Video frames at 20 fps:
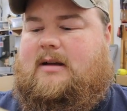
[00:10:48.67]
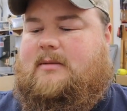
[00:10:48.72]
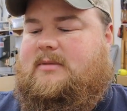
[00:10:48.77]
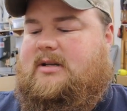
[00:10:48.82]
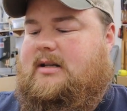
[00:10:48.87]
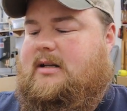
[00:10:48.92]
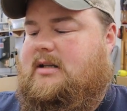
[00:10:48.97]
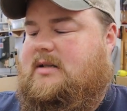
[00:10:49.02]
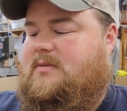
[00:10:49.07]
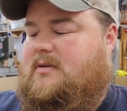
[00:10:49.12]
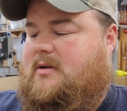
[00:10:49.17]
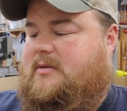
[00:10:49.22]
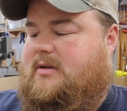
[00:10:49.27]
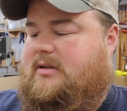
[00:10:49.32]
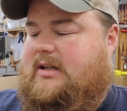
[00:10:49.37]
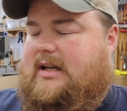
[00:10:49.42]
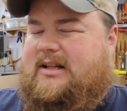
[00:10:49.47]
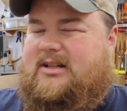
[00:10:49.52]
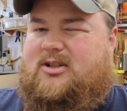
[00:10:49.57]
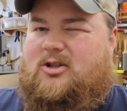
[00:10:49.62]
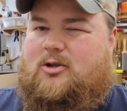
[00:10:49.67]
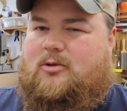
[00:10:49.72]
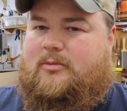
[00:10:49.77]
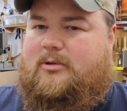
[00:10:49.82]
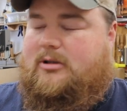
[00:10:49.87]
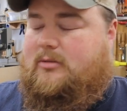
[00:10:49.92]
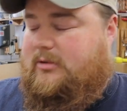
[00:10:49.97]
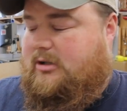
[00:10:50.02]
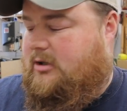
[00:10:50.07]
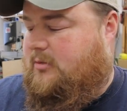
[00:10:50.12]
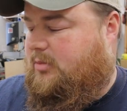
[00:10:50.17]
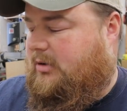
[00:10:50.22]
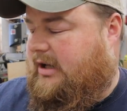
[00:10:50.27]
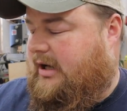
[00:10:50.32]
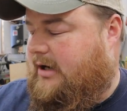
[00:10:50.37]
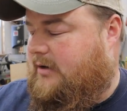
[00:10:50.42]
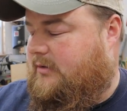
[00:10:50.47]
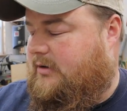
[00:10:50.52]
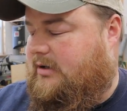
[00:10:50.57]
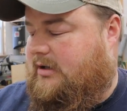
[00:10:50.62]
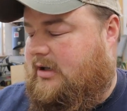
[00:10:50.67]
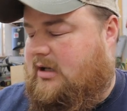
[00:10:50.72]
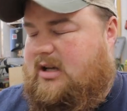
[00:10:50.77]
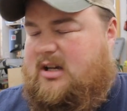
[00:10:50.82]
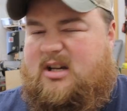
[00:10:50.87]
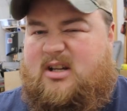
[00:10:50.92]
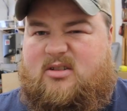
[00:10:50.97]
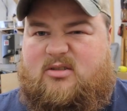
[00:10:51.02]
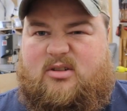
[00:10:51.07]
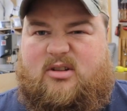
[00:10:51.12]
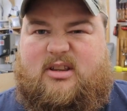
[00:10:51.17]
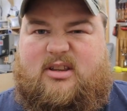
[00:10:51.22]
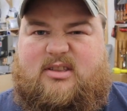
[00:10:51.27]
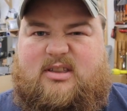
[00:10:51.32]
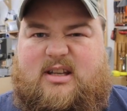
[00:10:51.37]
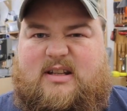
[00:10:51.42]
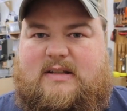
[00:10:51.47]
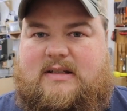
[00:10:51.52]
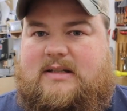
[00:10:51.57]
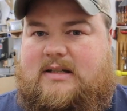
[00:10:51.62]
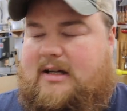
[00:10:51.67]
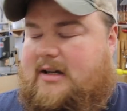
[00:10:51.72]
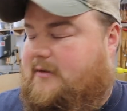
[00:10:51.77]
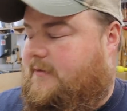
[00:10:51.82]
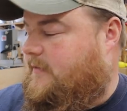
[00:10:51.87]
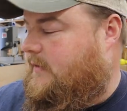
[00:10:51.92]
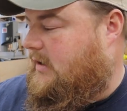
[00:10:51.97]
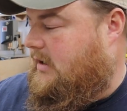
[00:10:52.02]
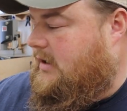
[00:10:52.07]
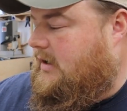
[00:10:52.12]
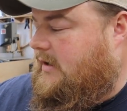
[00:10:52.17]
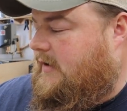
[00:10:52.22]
I mean, it's probably like two millimeter plywood, really thin stuff.